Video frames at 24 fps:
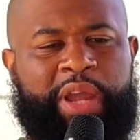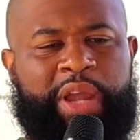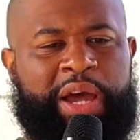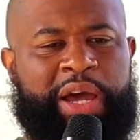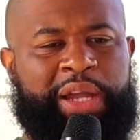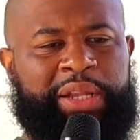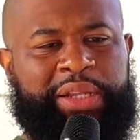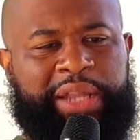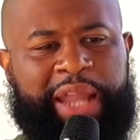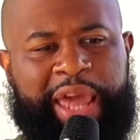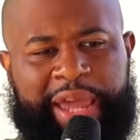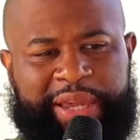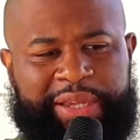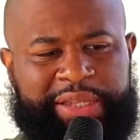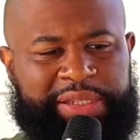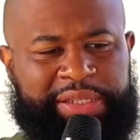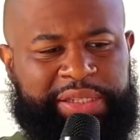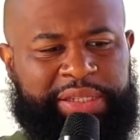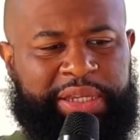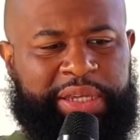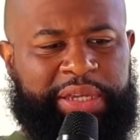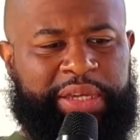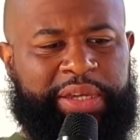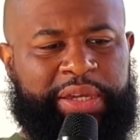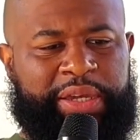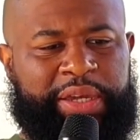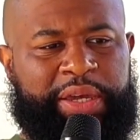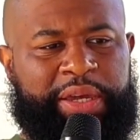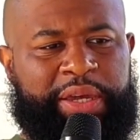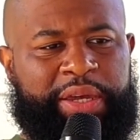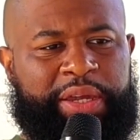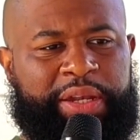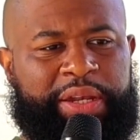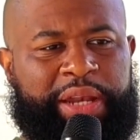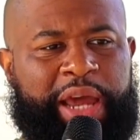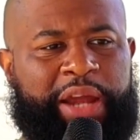a legacy.
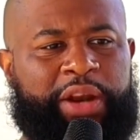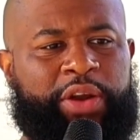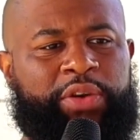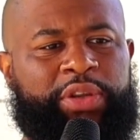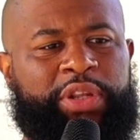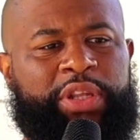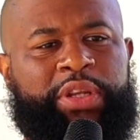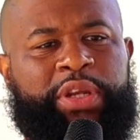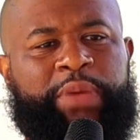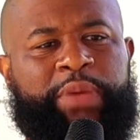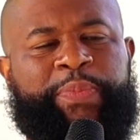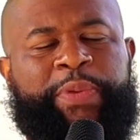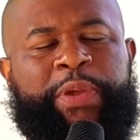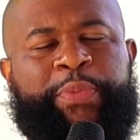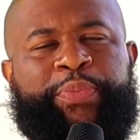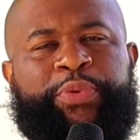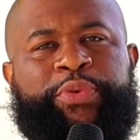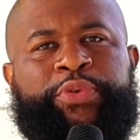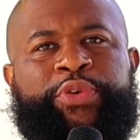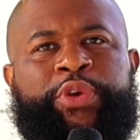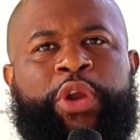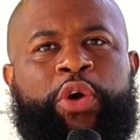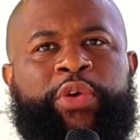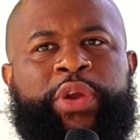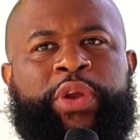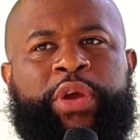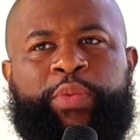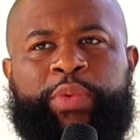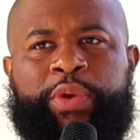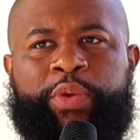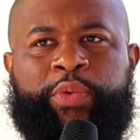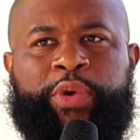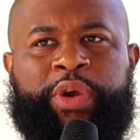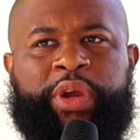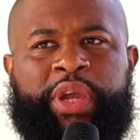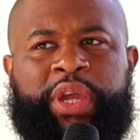Not only do people know that we
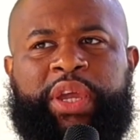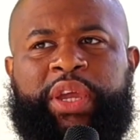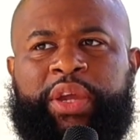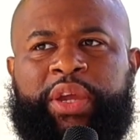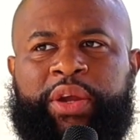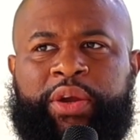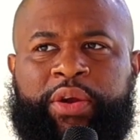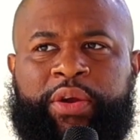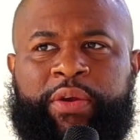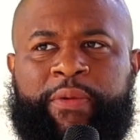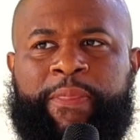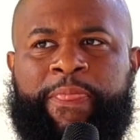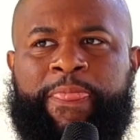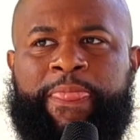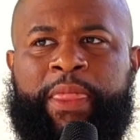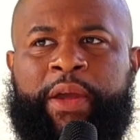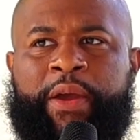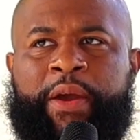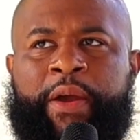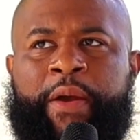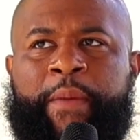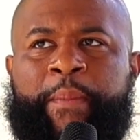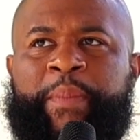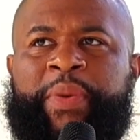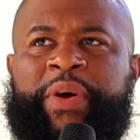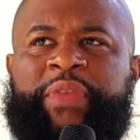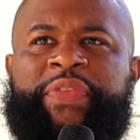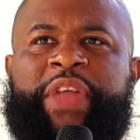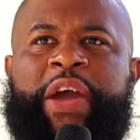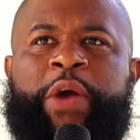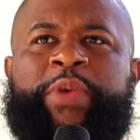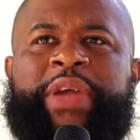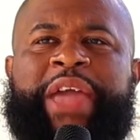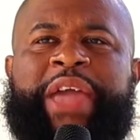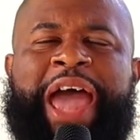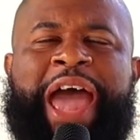were here, but
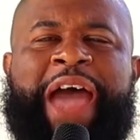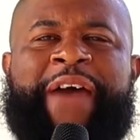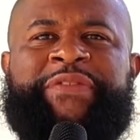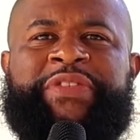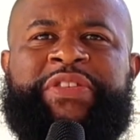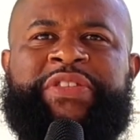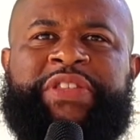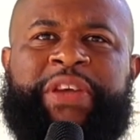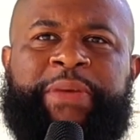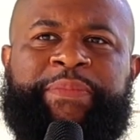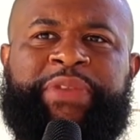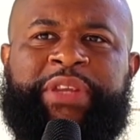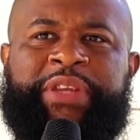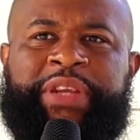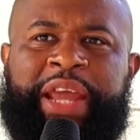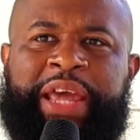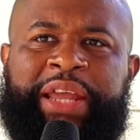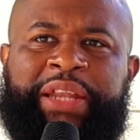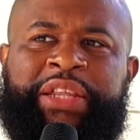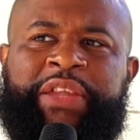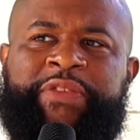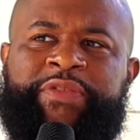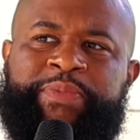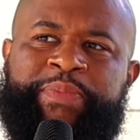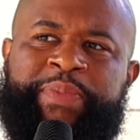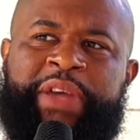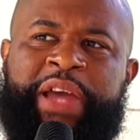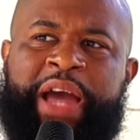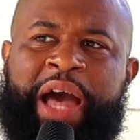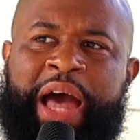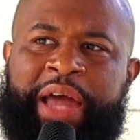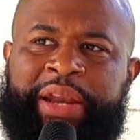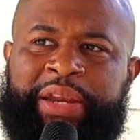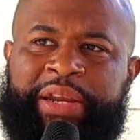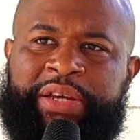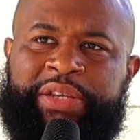that we have something that lives
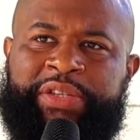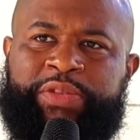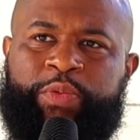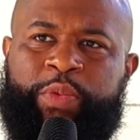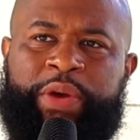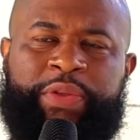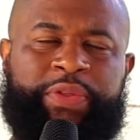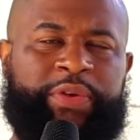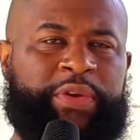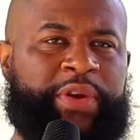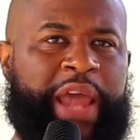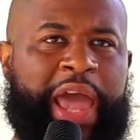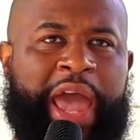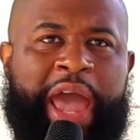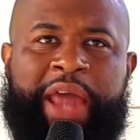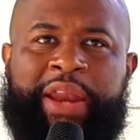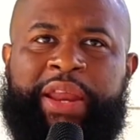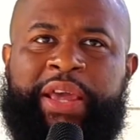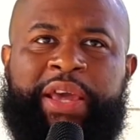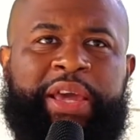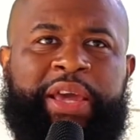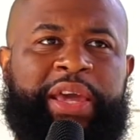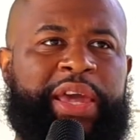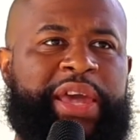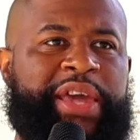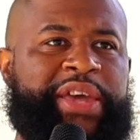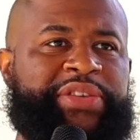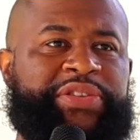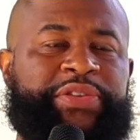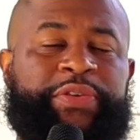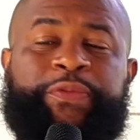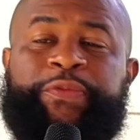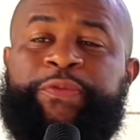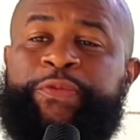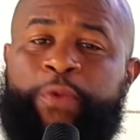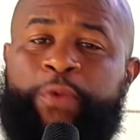beyond us, whether that is
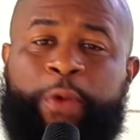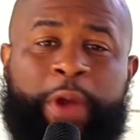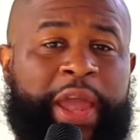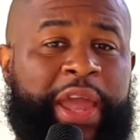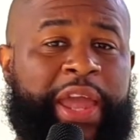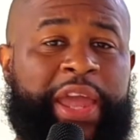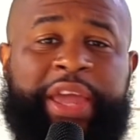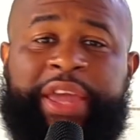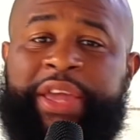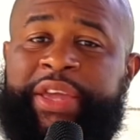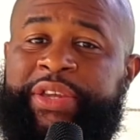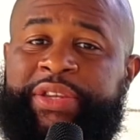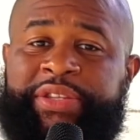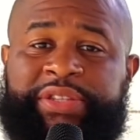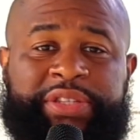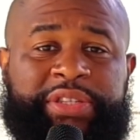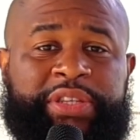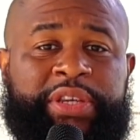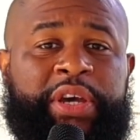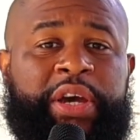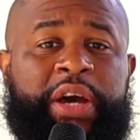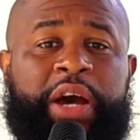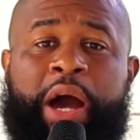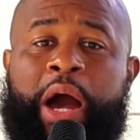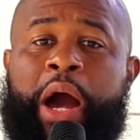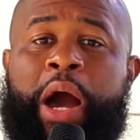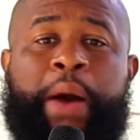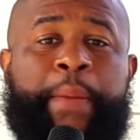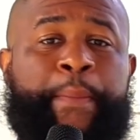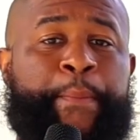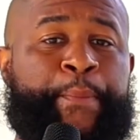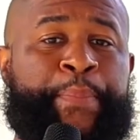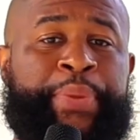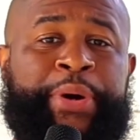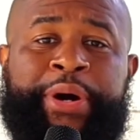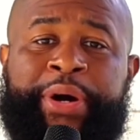a phrase, a
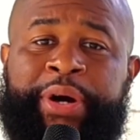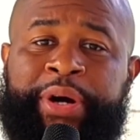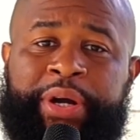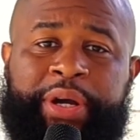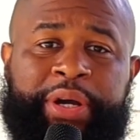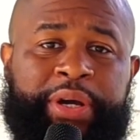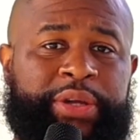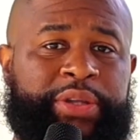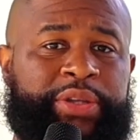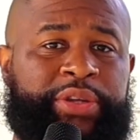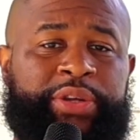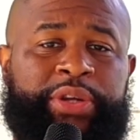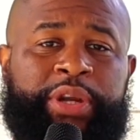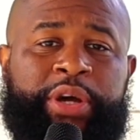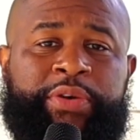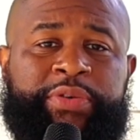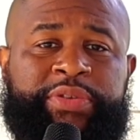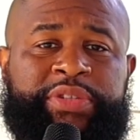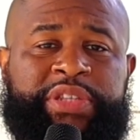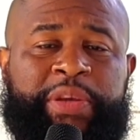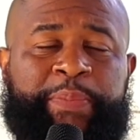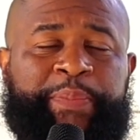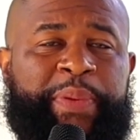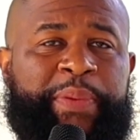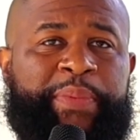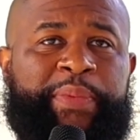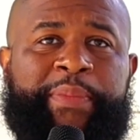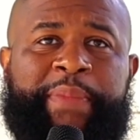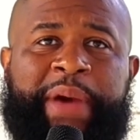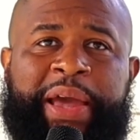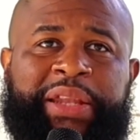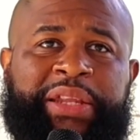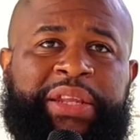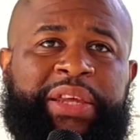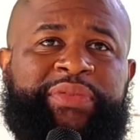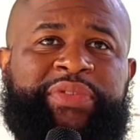book. You know, some people
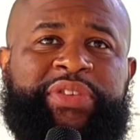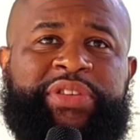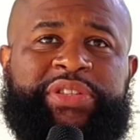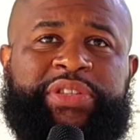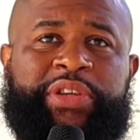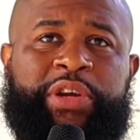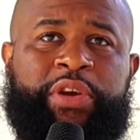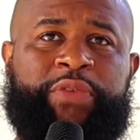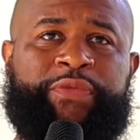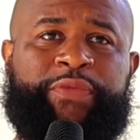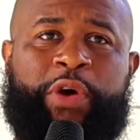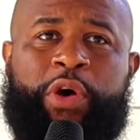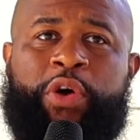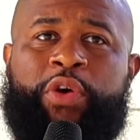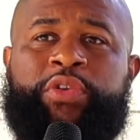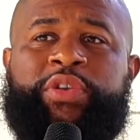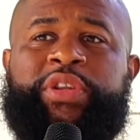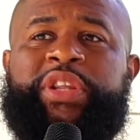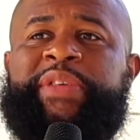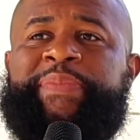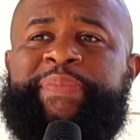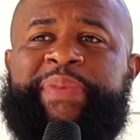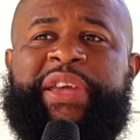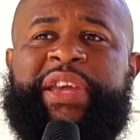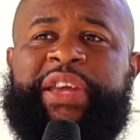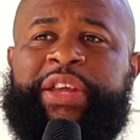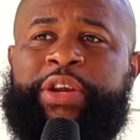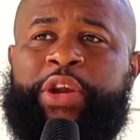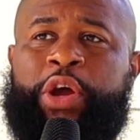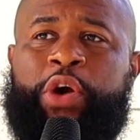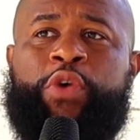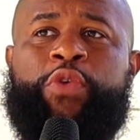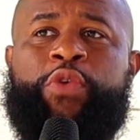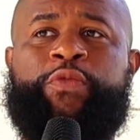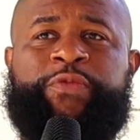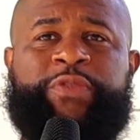might leave this earth only being
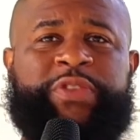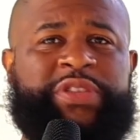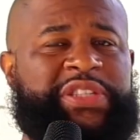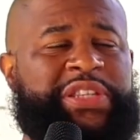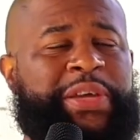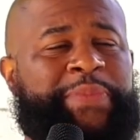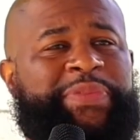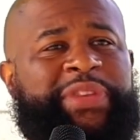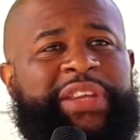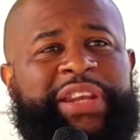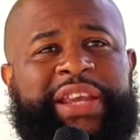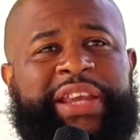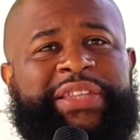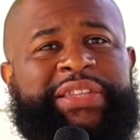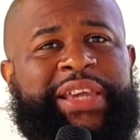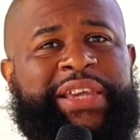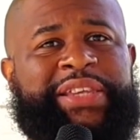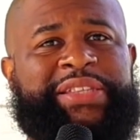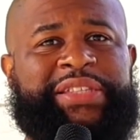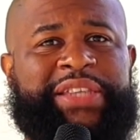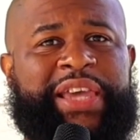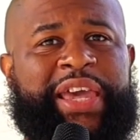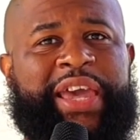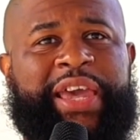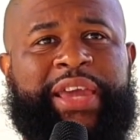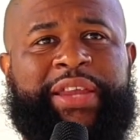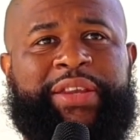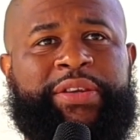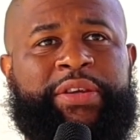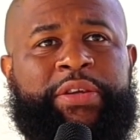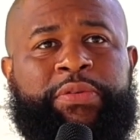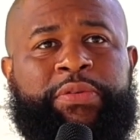known for something that they said.